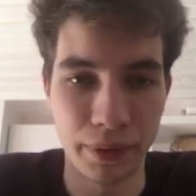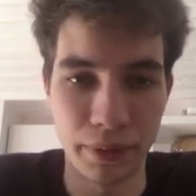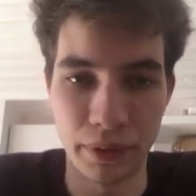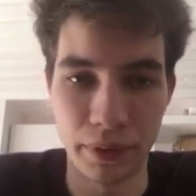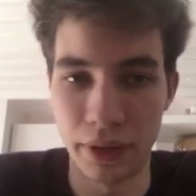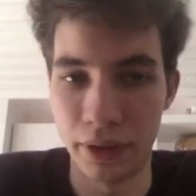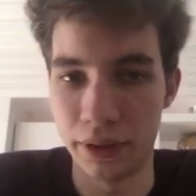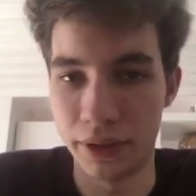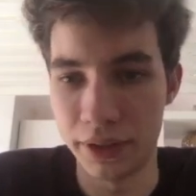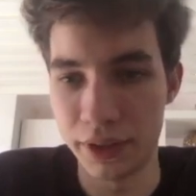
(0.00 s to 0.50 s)

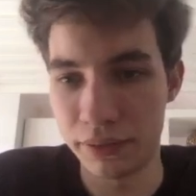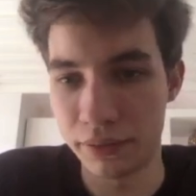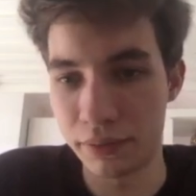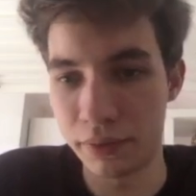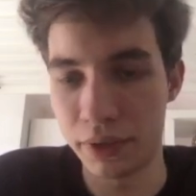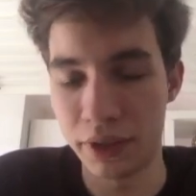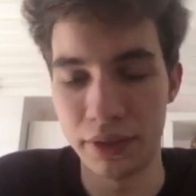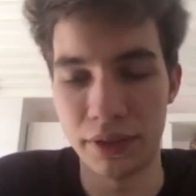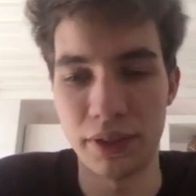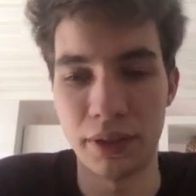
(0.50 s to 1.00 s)
And this
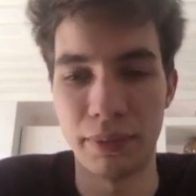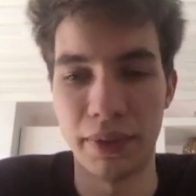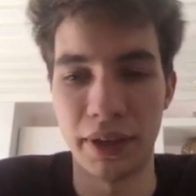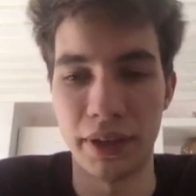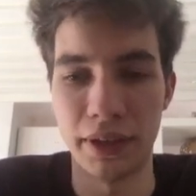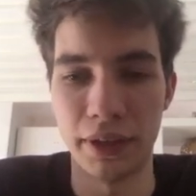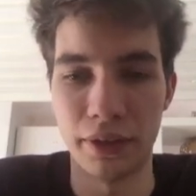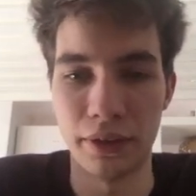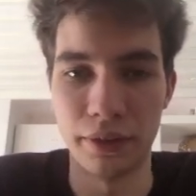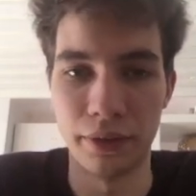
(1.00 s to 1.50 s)
is
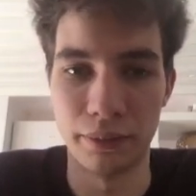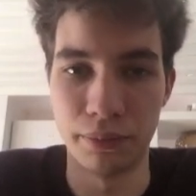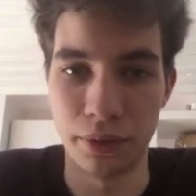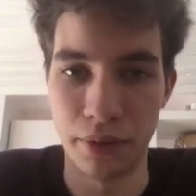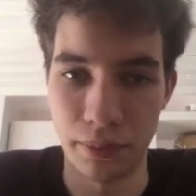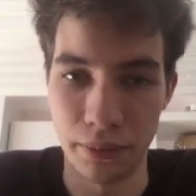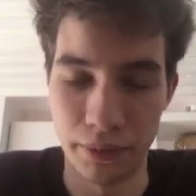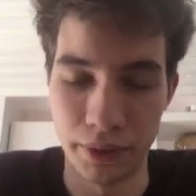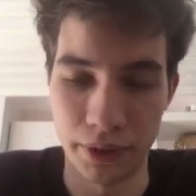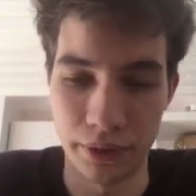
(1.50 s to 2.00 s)
depending on the
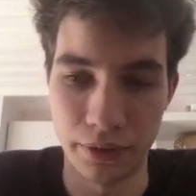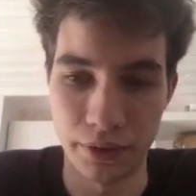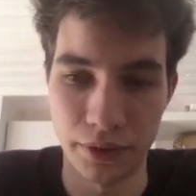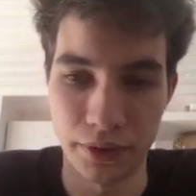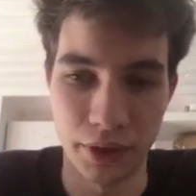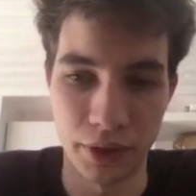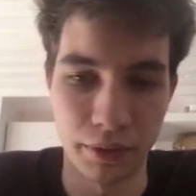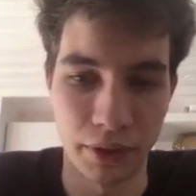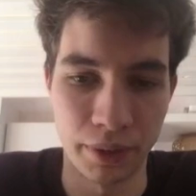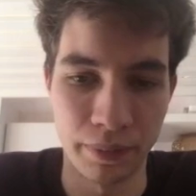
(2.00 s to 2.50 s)
problem you're
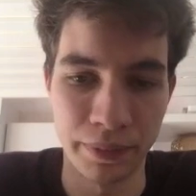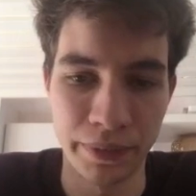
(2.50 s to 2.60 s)
considering.